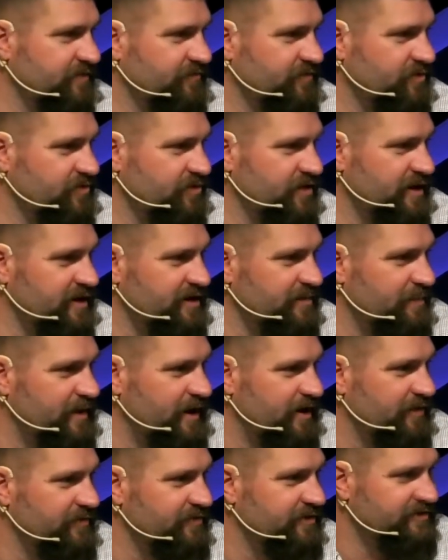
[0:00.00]
If you think
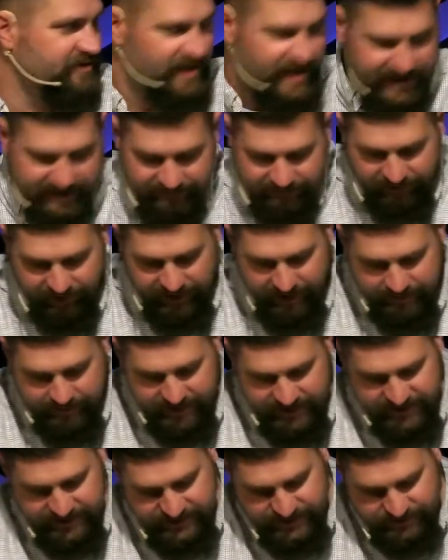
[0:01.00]
about the time frame
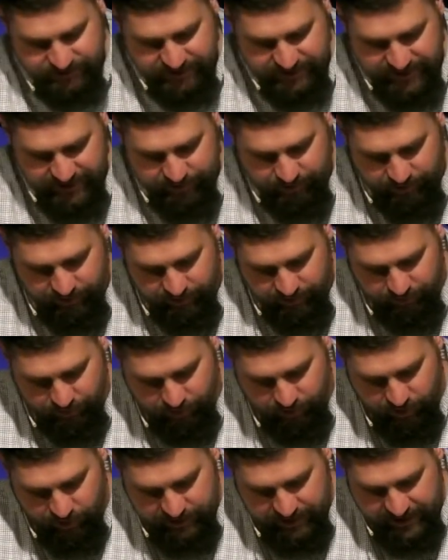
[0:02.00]
and history that we're,
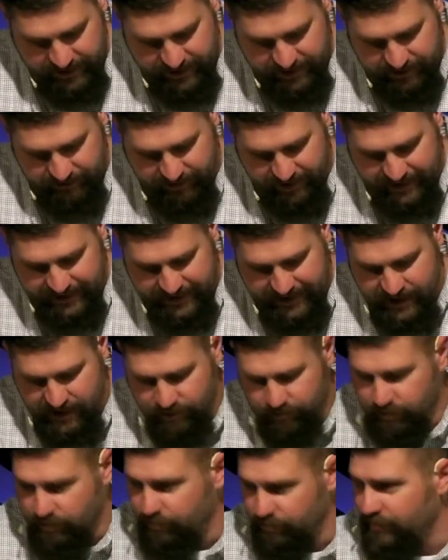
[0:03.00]
we're looking in right
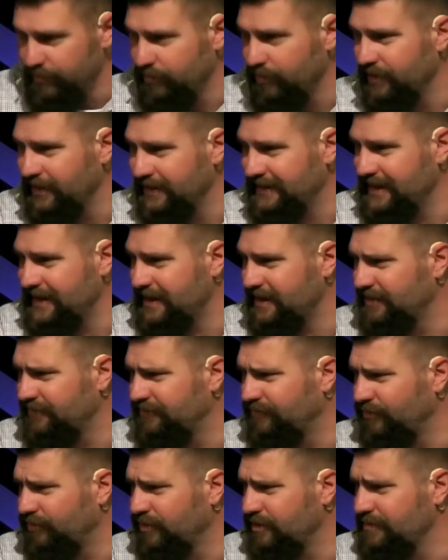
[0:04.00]
now, where we really can't
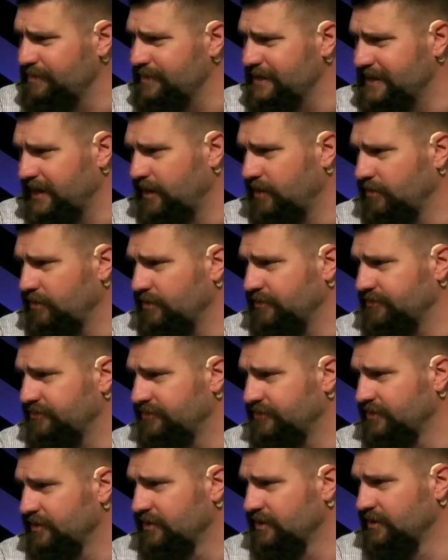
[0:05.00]
afford to be
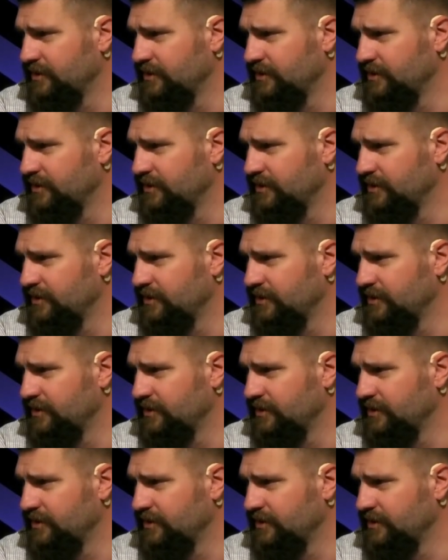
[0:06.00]
careless,